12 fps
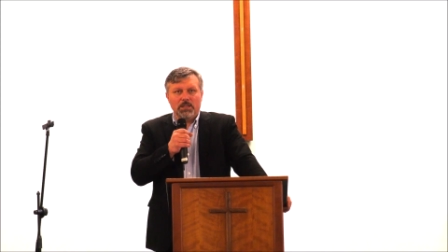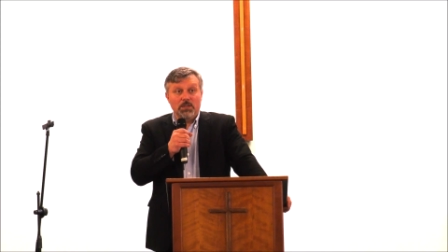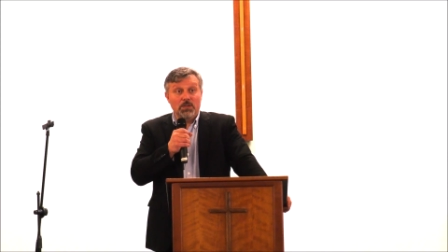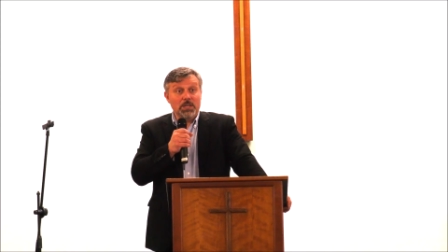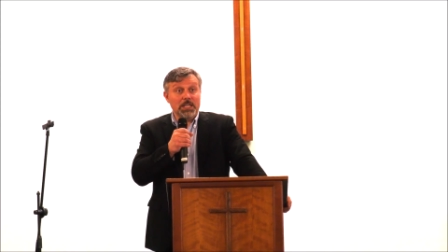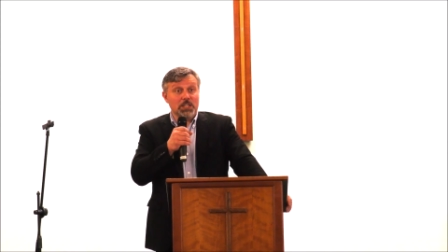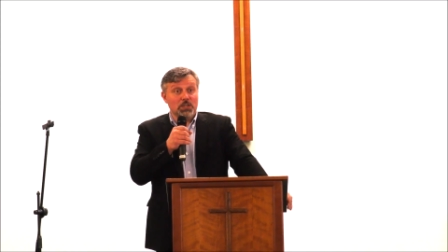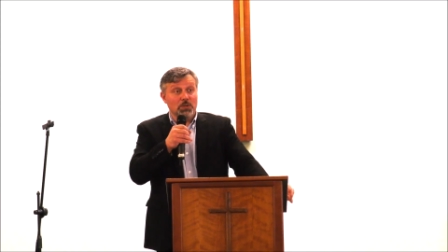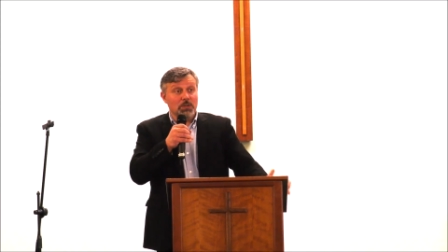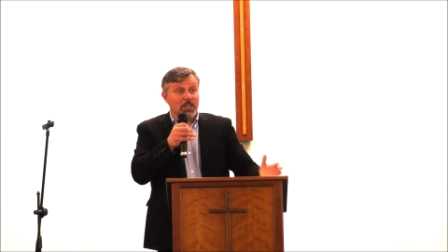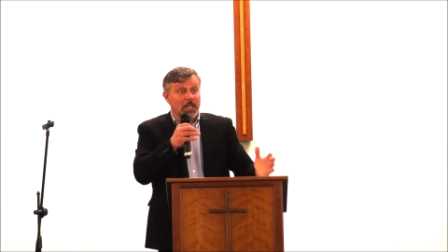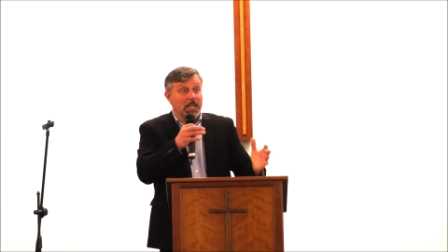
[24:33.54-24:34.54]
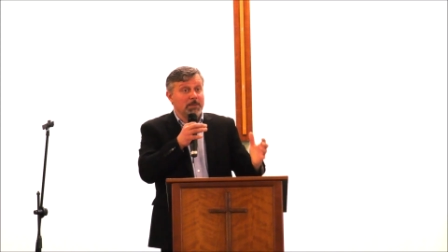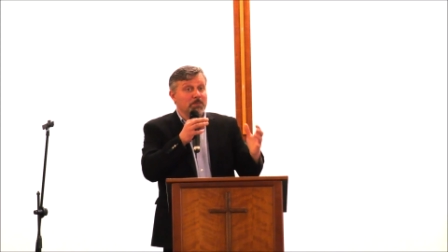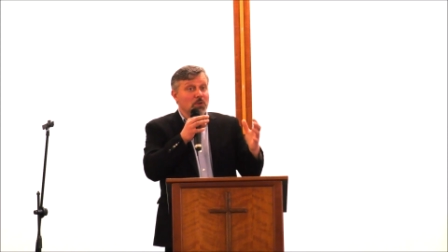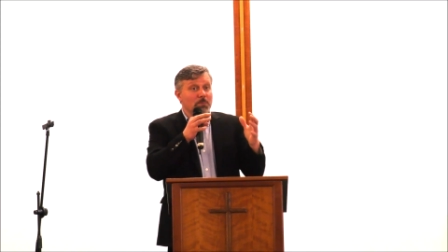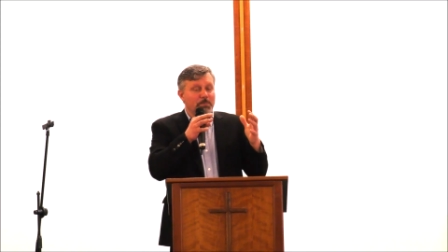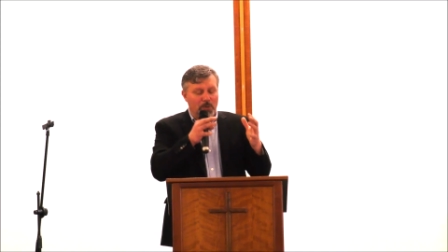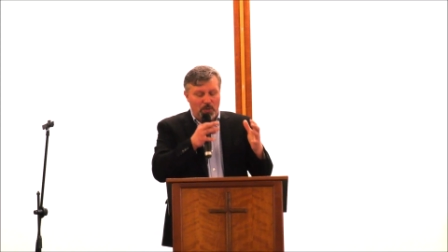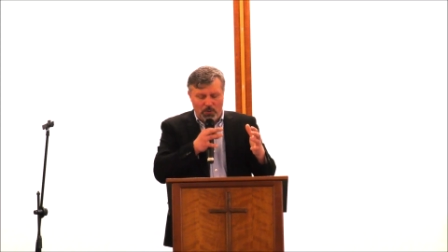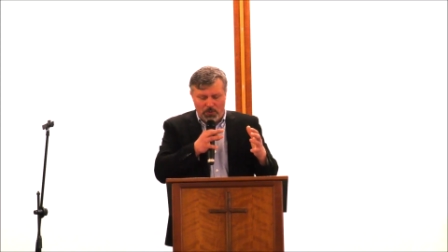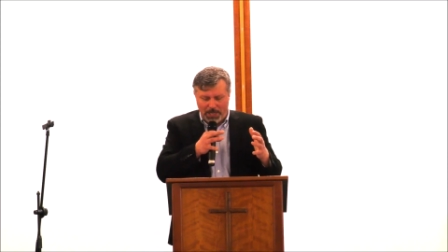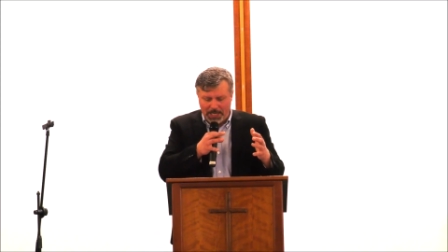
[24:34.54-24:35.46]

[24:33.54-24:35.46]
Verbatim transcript: you need to keep you pure.